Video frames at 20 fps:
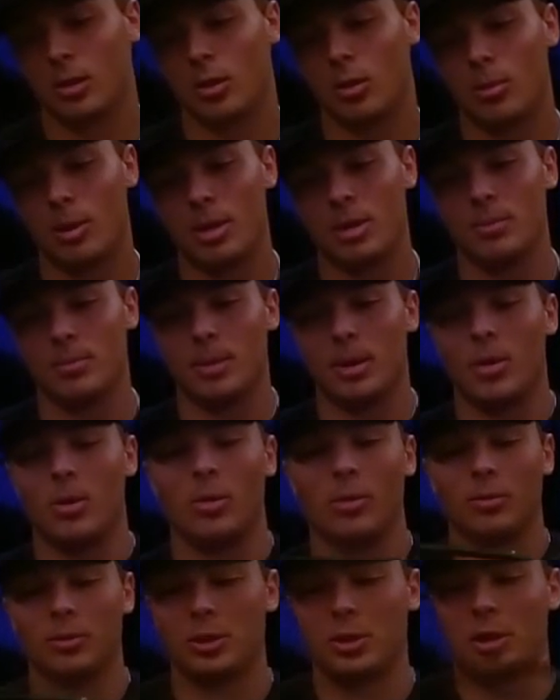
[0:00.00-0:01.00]

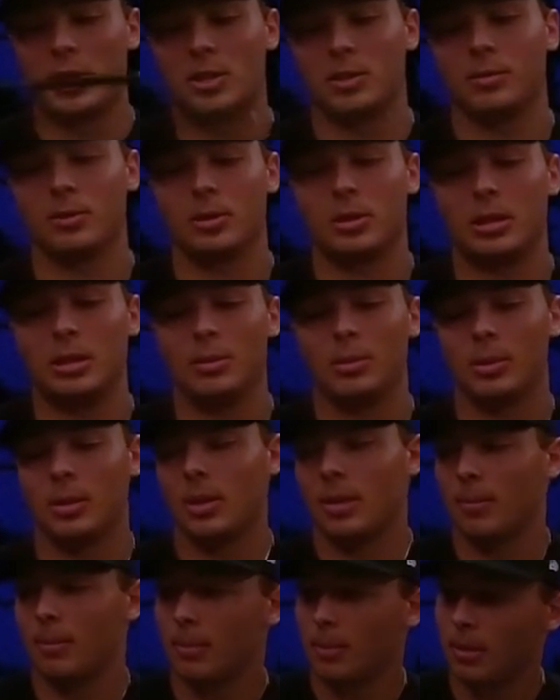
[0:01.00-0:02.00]
whole stretching routine with
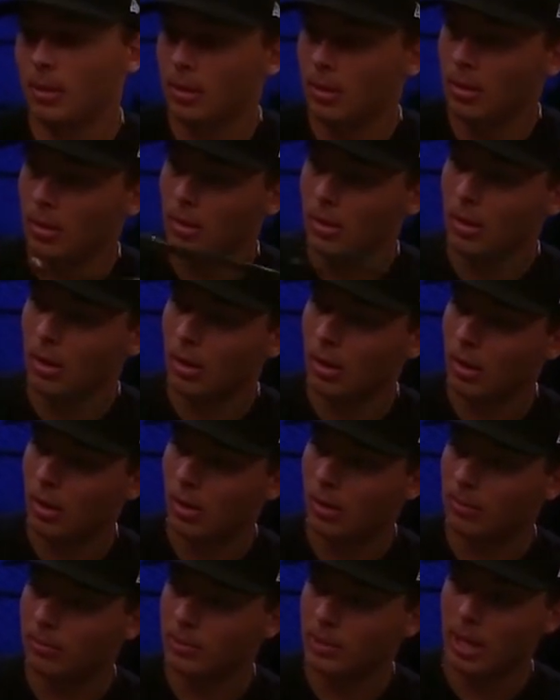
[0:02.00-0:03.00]
them.
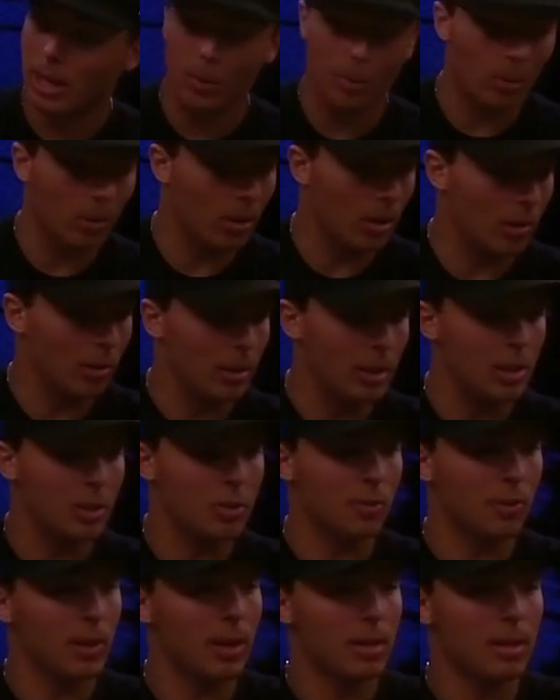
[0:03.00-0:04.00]
Tie one on
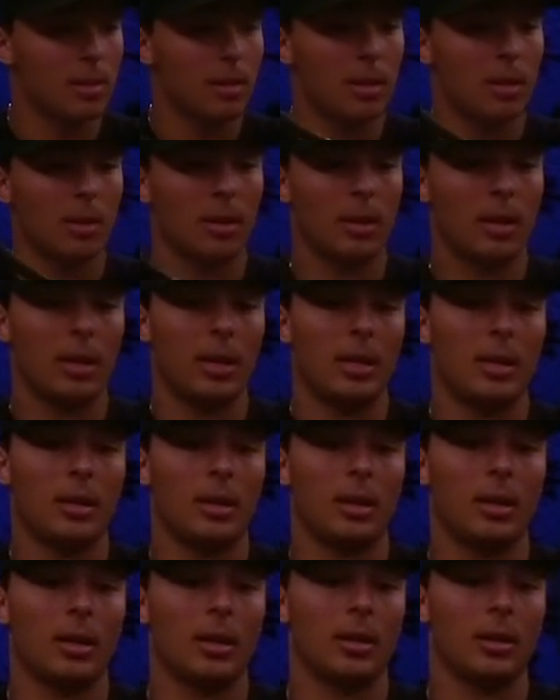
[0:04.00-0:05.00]
each wrist, and
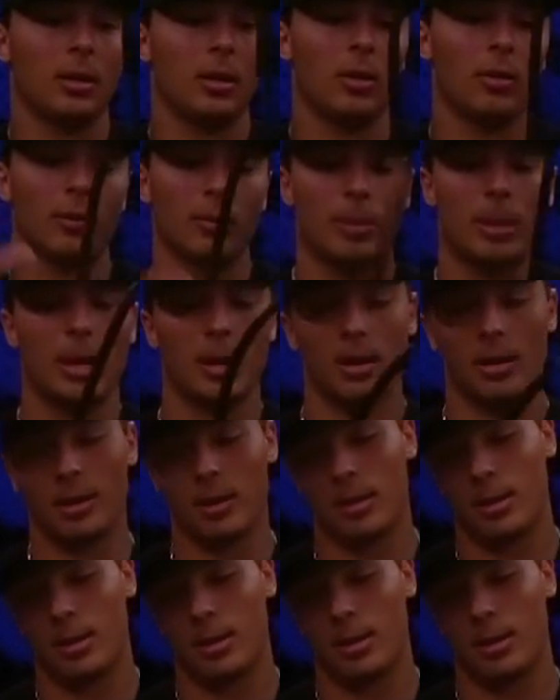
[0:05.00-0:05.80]
go from there.